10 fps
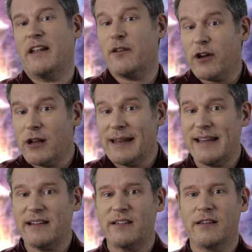At the very
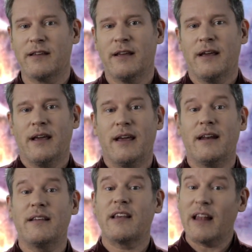least,
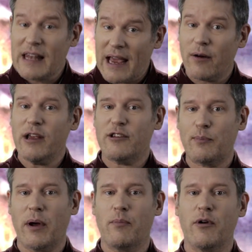it is hilarious
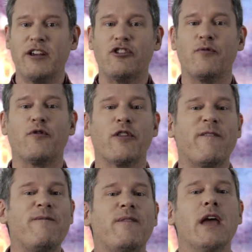preparation for
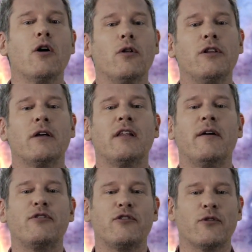the failed
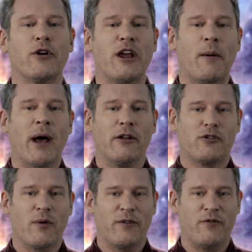love story
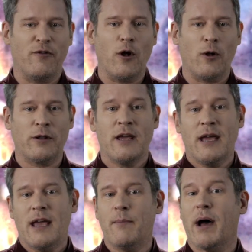about to unfold.
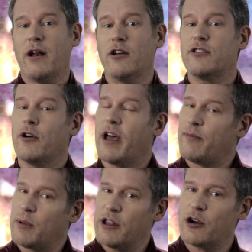It might also
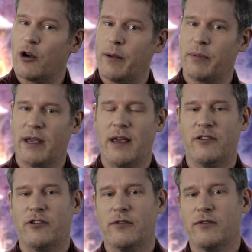have political
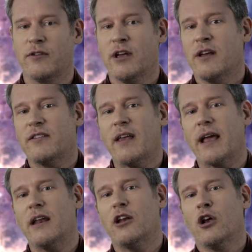implications.
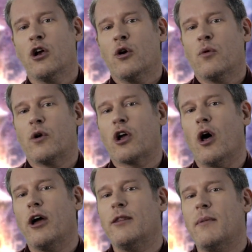Second,
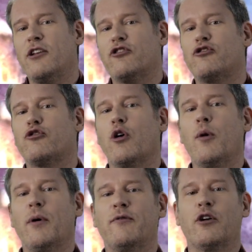recalling the major
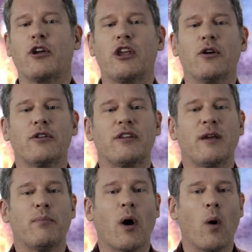trope of Don
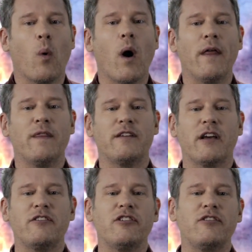Quixote Part 1, the
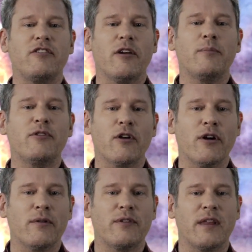Duchess
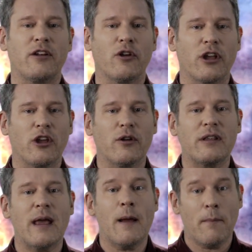observes that Don
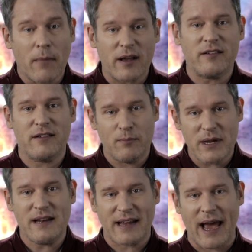Quixote must
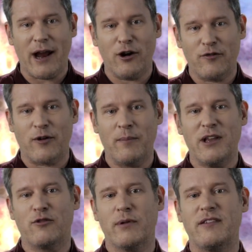be tired from
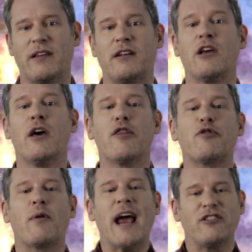his recent
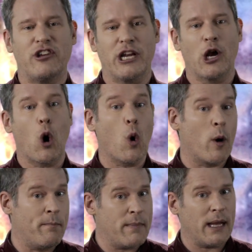thrashing
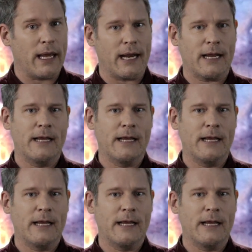or milling.